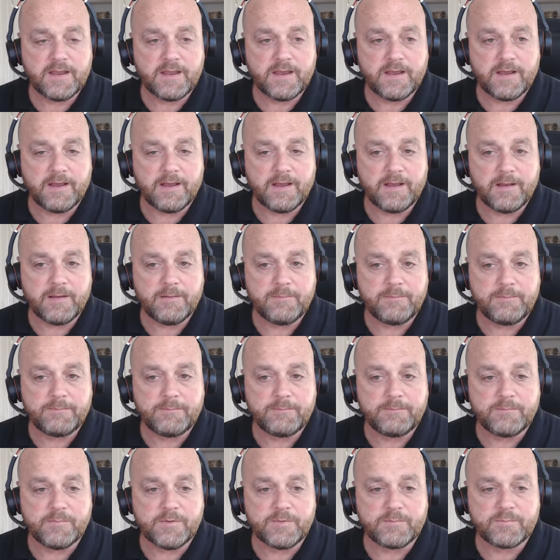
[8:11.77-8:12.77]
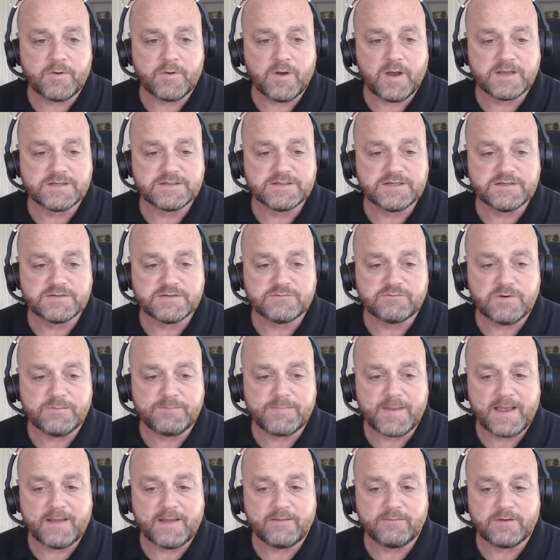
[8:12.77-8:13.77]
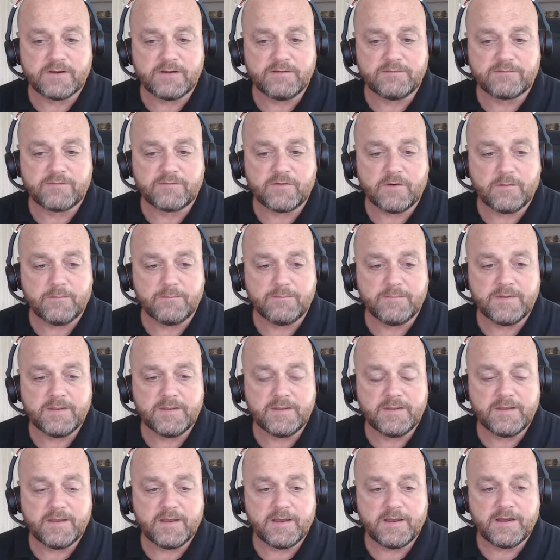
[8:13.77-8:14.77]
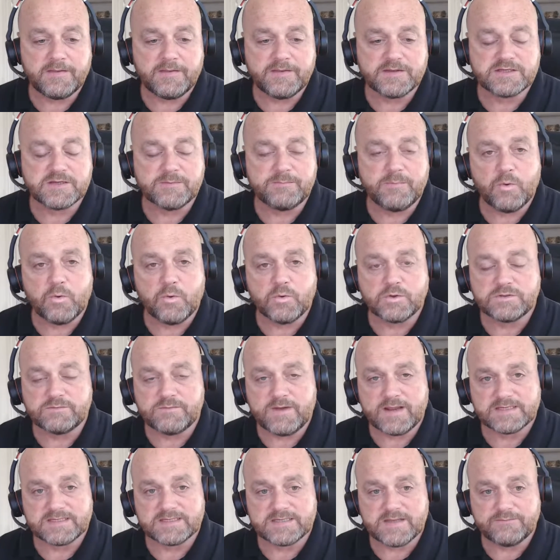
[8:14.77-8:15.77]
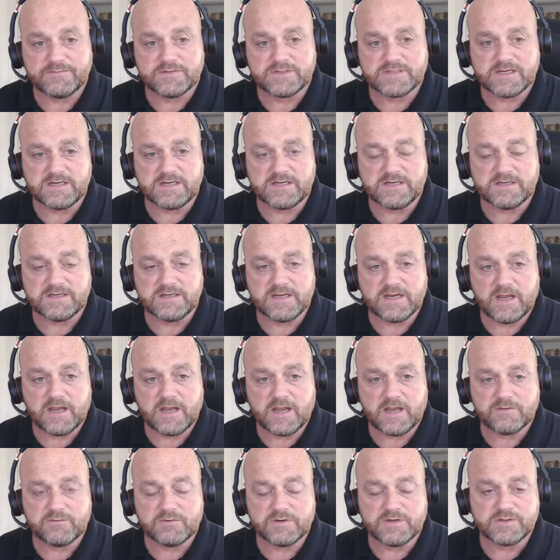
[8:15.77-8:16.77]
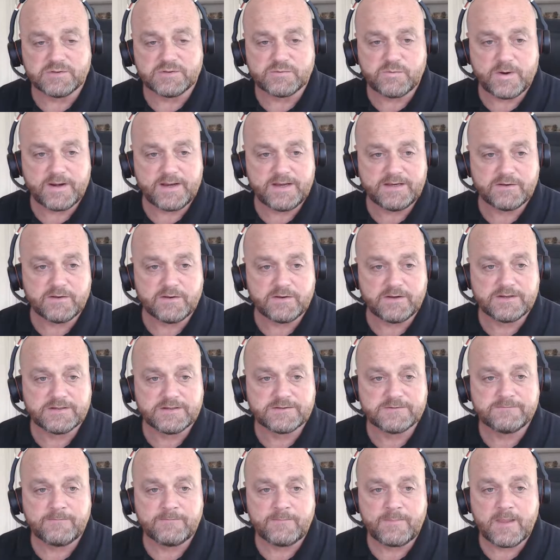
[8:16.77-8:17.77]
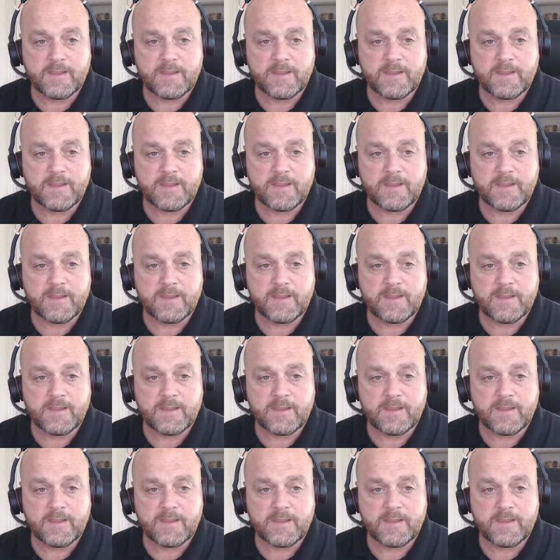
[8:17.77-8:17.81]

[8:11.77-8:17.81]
with prices rebounding from the support around $1,720,